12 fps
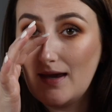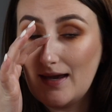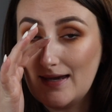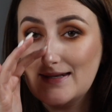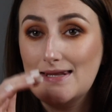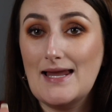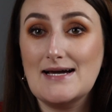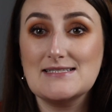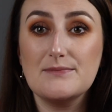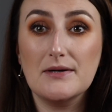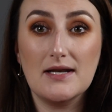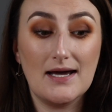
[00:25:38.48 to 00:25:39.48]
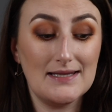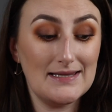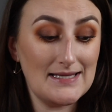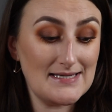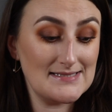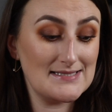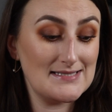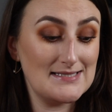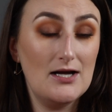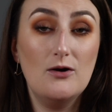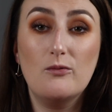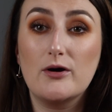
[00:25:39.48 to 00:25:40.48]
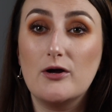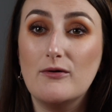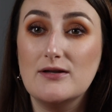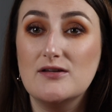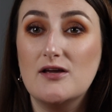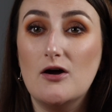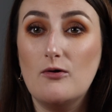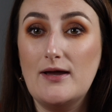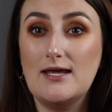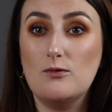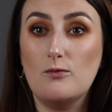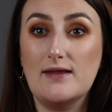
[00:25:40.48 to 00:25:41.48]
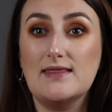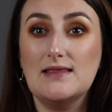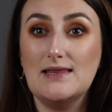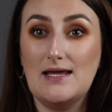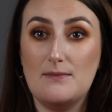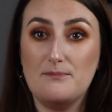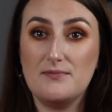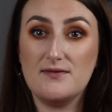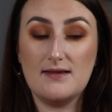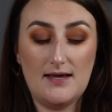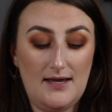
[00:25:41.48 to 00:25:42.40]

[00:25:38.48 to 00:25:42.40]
And last but not least, we're going to go in with lips.